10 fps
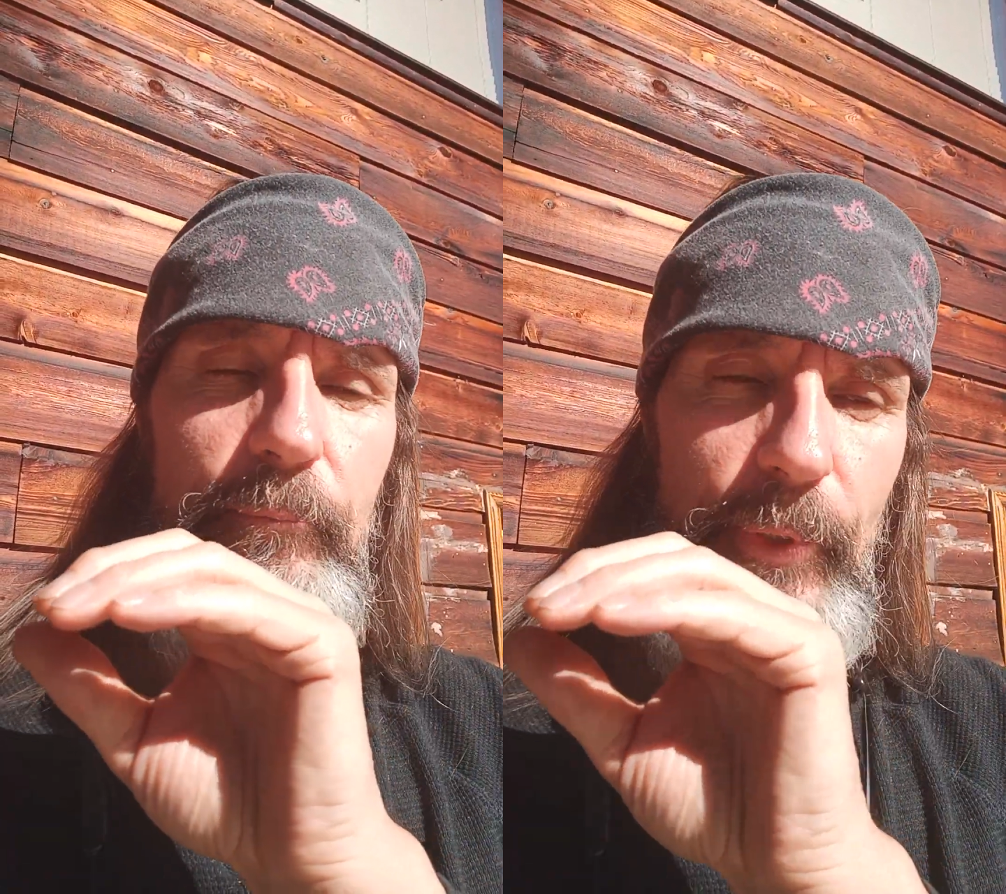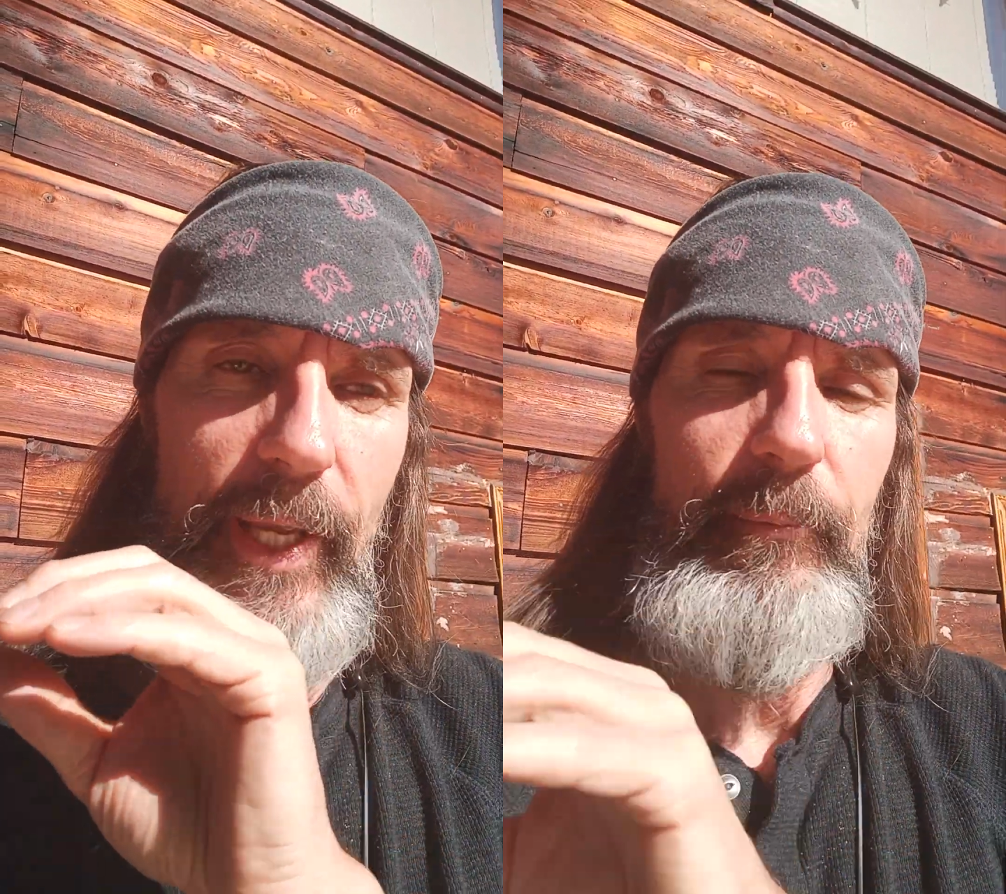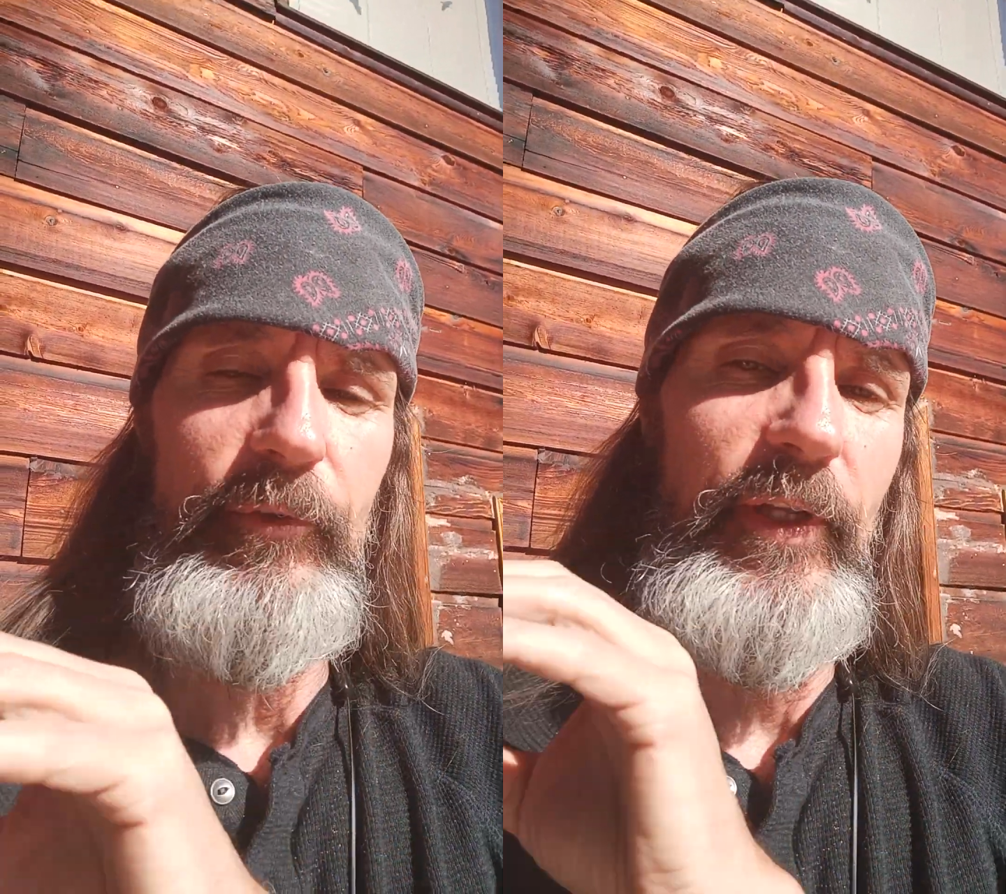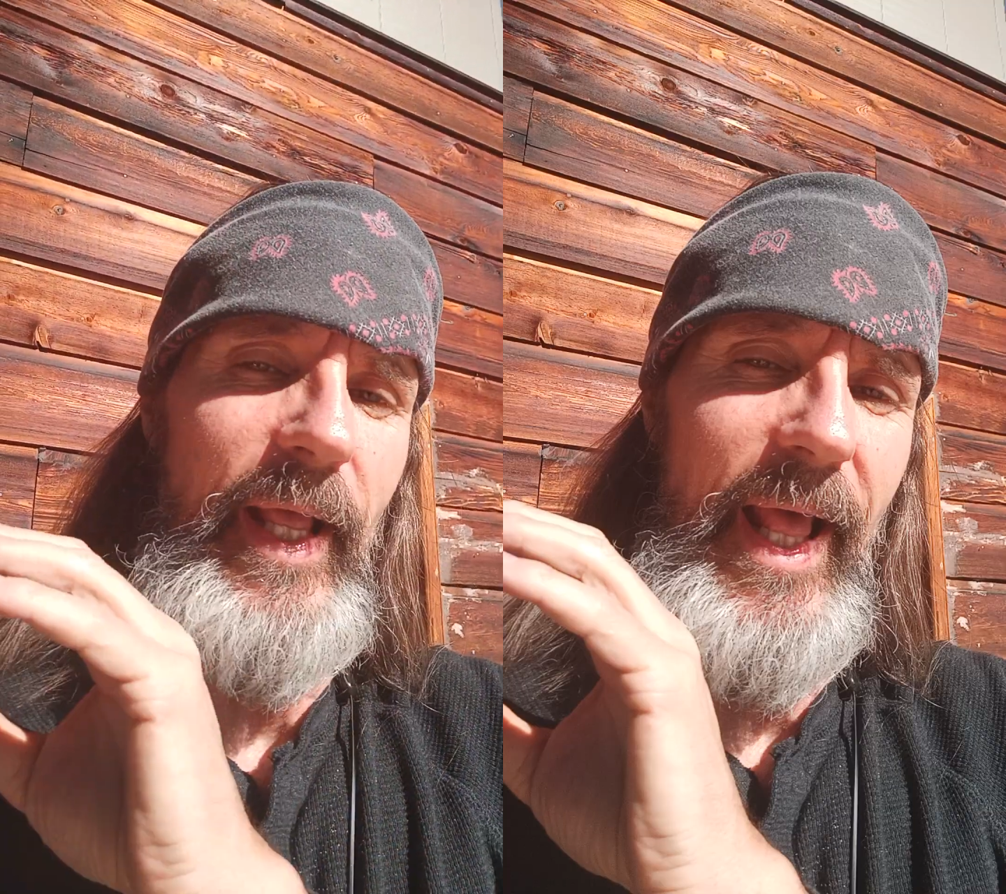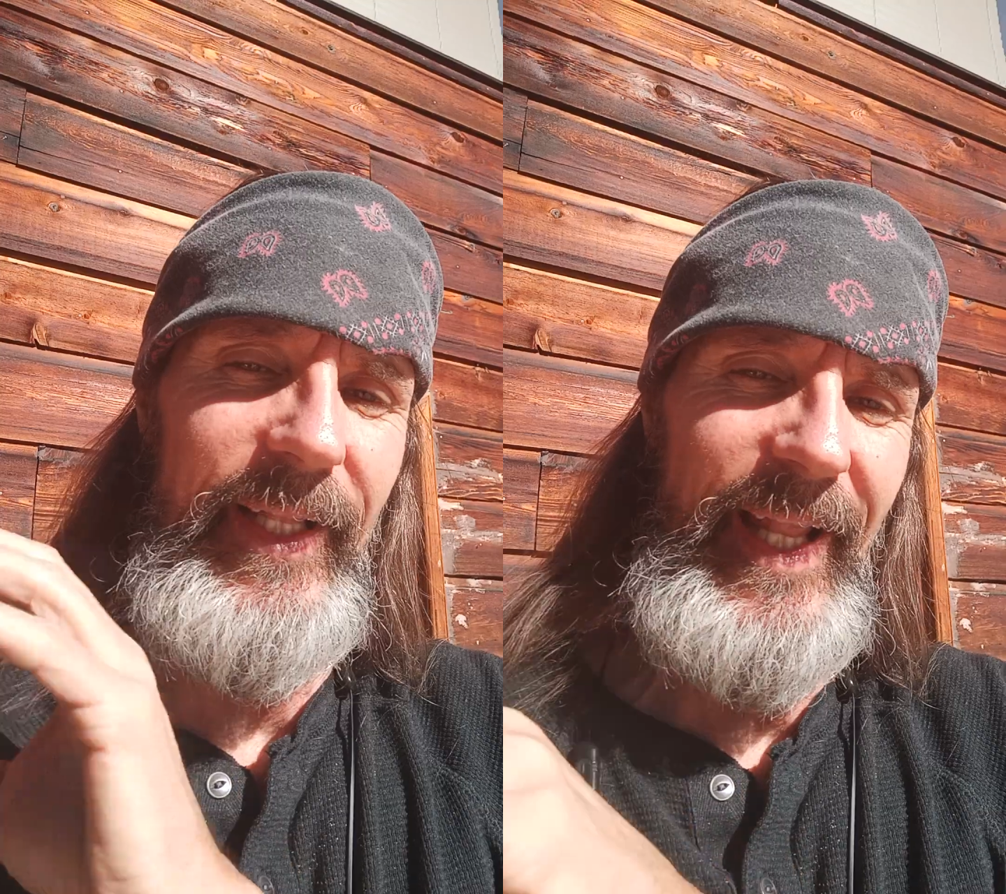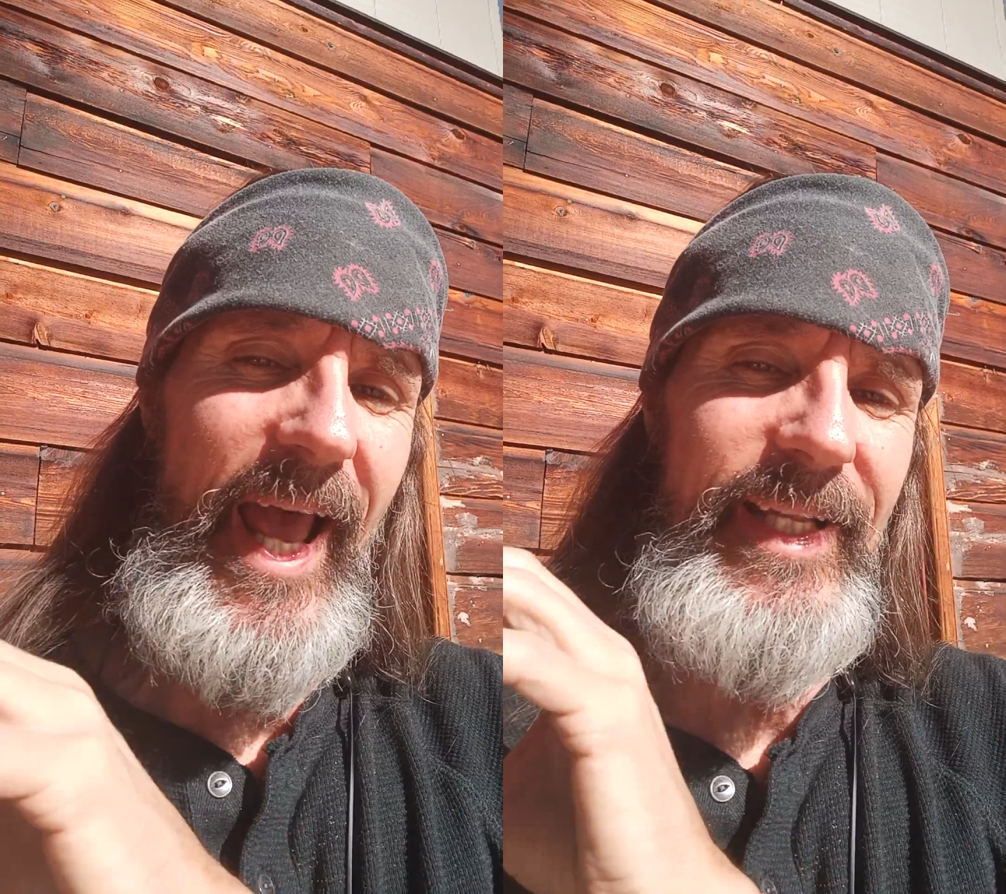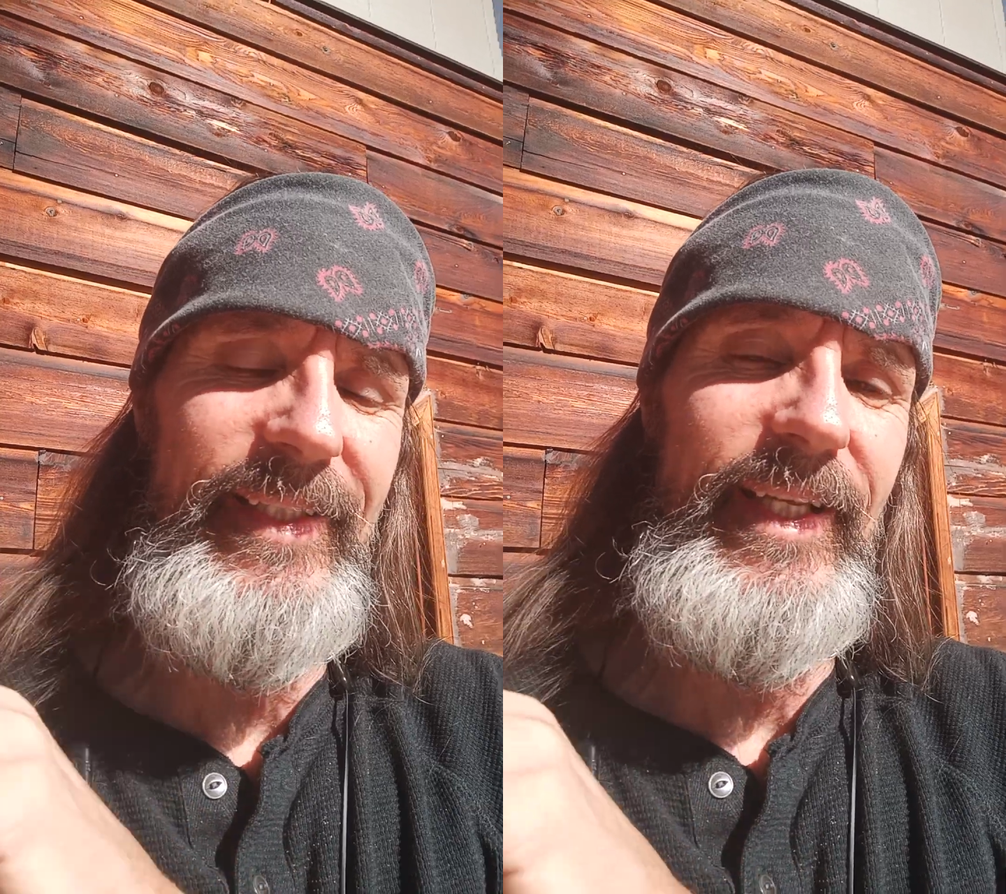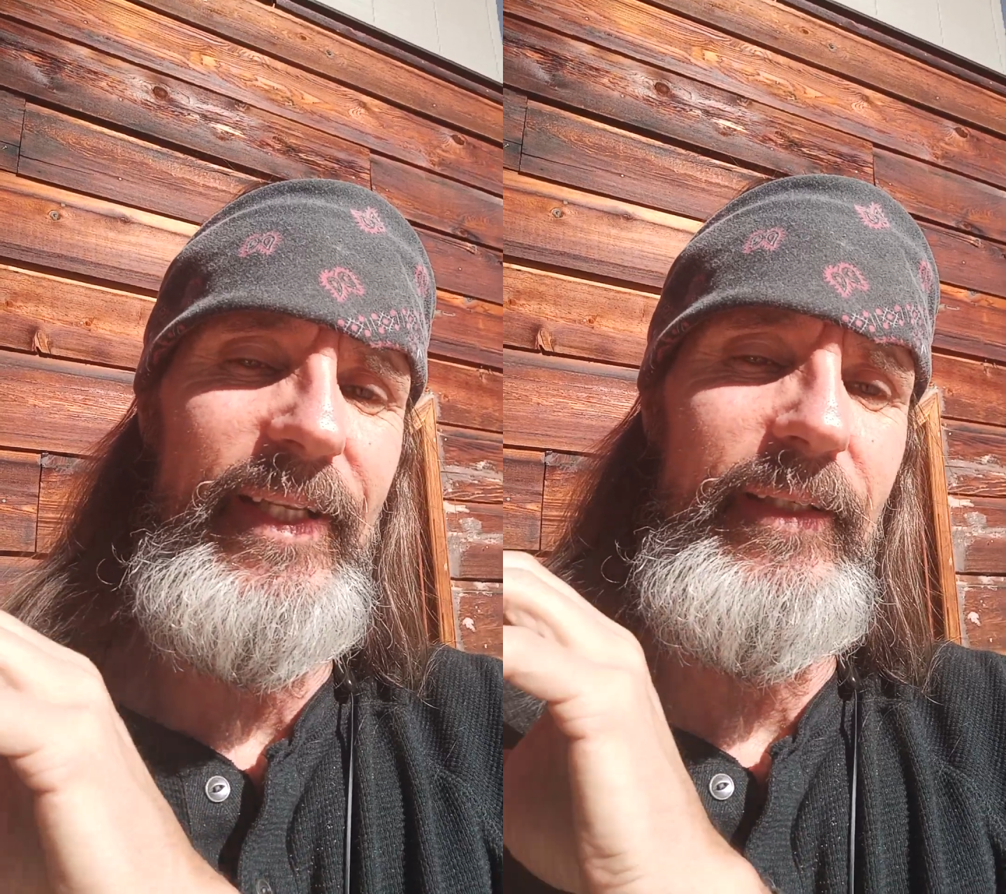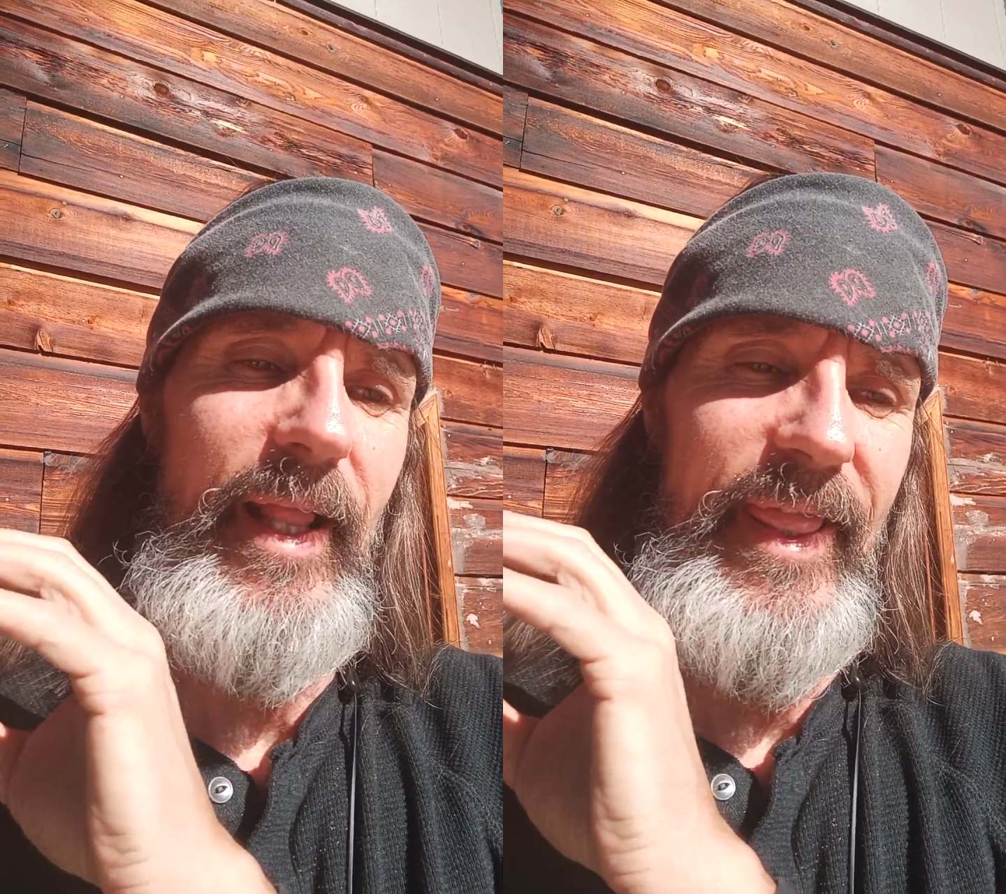be able to land in